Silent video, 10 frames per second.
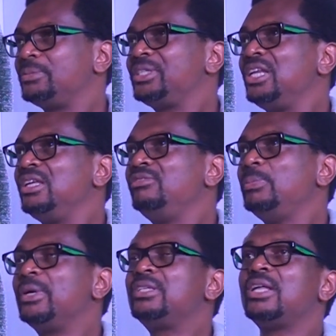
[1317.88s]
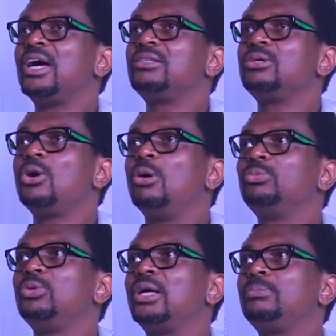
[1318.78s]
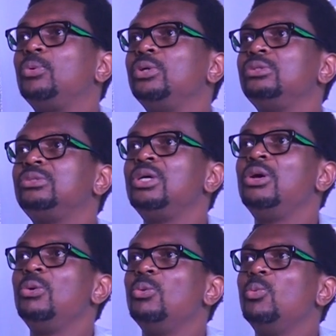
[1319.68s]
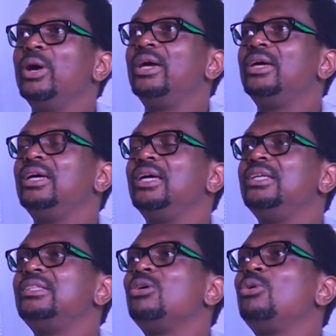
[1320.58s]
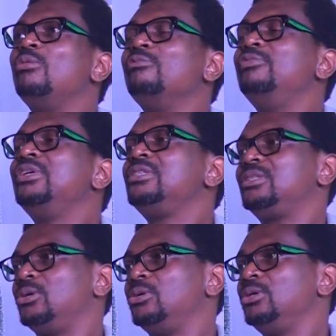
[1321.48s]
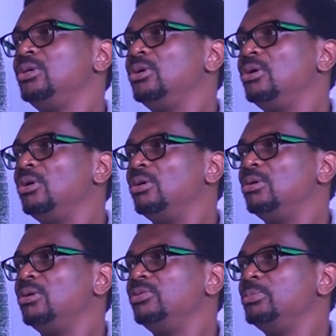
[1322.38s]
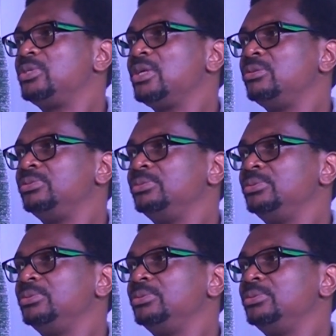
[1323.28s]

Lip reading: Especially if the person hasn't come to that point where he's now convinced of himself.